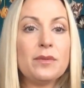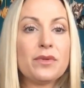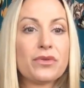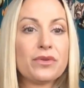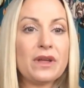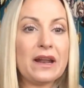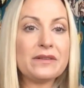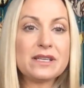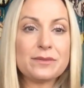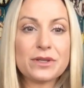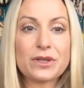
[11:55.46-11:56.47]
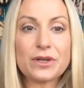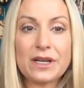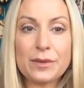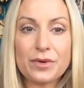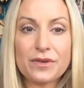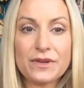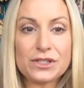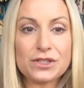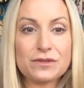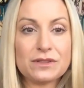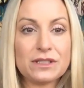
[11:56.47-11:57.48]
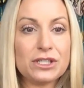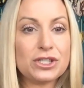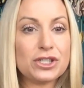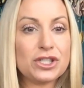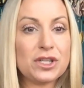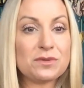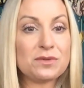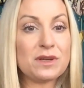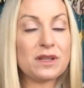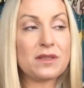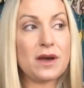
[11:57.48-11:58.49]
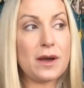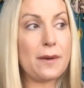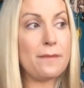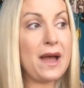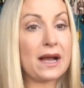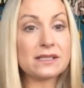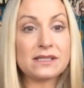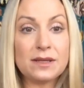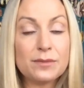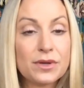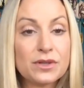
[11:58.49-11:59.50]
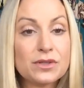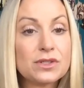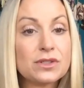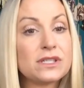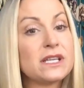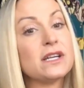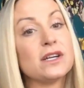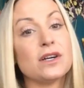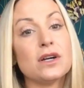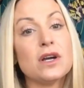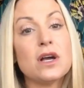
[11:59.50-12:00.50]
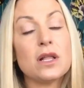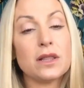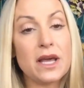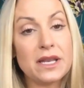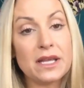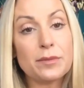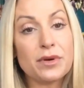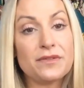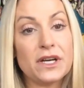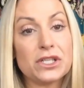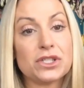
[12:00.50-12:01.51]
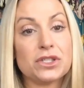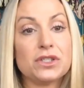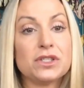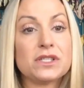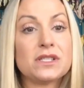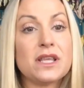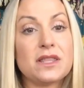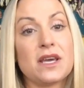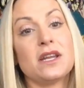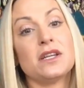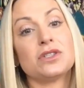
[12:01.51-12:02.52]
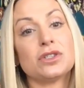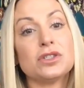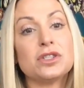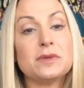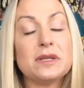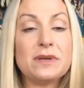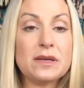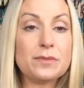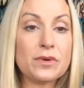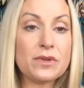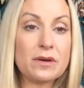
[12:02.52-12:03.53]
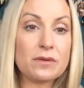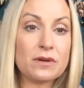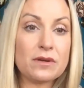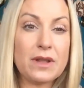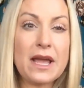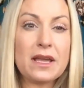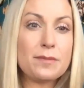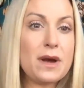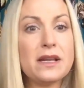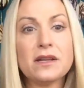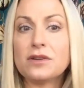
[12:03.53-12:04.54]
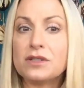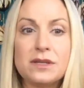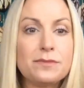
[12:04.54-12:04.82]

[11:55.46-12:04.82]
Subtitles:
Through that, I was able to create professional relationships with magazine producers here, lending professionals that then introduced me to people that were like-minded or did